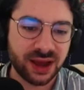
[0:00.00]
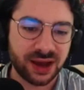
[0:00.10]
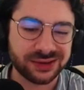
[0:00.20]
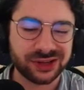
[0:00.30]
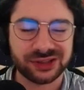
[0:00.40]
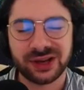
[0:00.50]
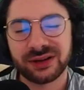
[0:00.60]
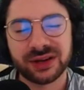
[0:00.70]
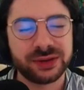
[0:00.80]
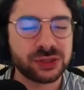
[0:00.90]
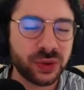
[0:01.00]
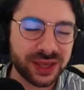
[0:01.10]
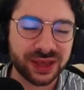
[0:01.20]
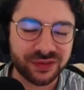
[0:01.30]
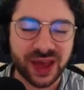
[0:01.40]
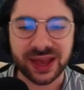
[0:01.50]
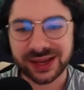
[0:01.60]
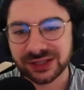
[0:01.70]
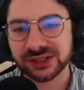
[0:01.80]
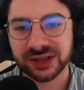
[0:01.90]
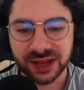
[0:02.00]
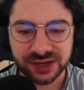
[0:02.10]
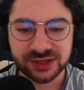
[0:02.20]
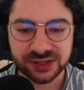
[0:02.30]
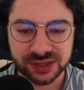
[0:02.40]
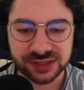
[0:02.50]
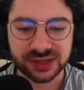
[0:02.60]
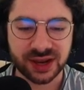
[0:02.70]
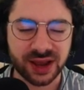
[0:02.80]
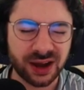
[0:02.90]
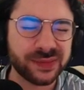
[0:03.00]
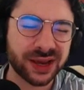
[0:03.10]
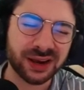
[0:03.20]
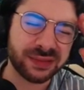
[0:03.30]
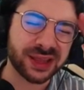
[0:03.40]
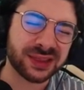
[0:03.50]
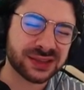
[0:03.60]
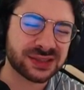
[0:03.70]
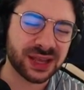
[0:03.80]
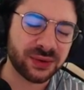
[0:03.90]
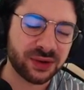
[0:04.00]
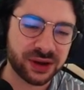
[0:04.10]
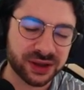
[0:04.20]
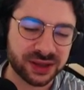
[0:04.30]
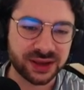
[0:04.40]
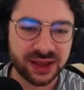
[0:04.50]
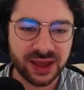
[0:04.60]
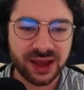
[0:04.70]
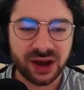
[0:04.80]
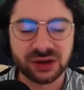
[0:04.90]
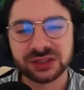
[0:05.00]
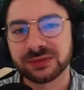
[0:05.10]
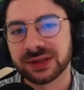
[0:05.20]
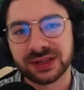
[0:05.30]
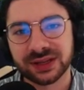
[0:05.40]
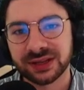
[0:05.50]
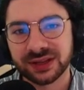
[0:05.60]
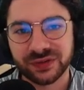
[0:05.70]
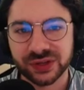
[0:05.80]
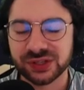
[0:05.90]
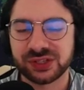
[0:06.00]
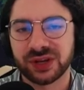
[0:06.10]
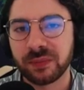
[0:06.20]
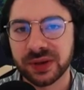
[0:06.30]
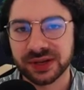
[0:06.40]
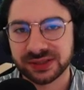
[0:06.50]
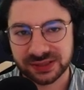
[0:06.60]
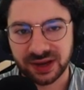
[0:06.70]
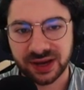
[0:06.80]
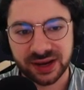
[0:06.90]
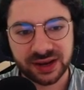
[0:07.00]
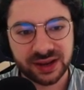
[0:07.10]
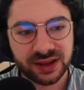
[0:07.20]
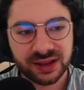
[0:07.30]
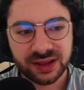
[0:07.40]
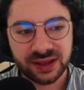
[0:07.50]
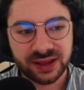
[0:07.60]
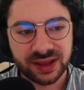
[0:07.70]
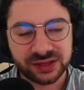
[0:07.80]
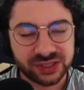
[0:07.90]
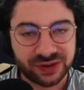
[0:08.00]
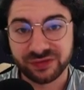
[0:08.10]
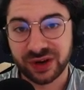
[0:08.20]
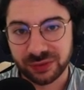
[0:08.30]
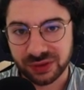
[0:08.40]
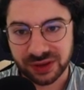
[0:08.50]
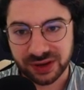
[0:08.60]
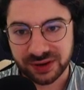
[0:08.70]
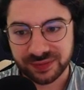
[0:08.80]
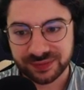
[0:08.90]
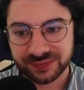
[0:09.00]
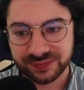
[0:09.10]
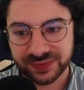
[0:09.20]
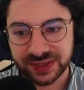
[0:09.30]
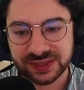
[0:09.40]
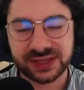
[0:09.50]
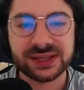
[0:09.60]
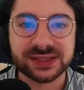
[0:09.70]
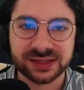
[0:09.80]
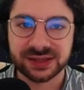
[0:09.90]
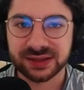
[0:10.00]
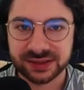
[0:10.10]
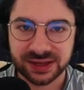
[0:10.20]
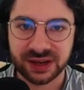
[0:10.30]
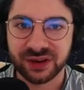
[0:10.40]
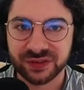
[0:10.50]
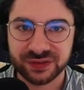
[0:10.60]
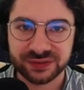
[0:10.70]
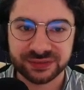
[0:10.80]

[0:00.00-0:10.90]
I don't, I'm going to be tweaking it for ages and ages, and how am I going to make this thing work? And ultimately, if you just jump in and start and just have fun with it, it's easier enough,